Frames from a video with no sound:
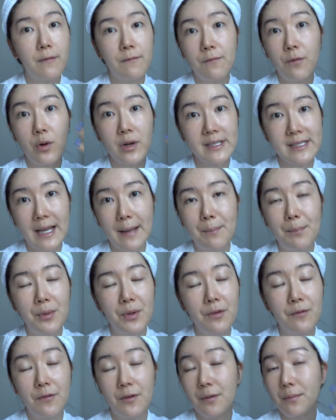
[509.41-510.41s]
For example,
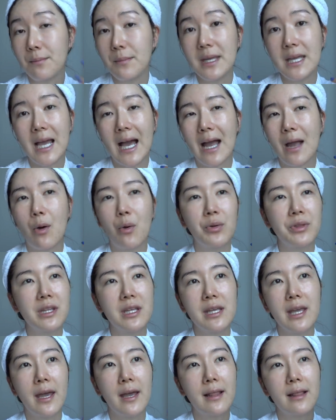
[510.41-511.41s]
for me, I only
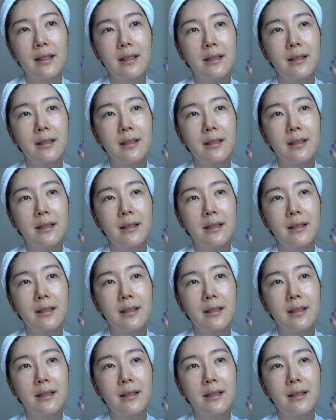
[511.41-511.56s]
get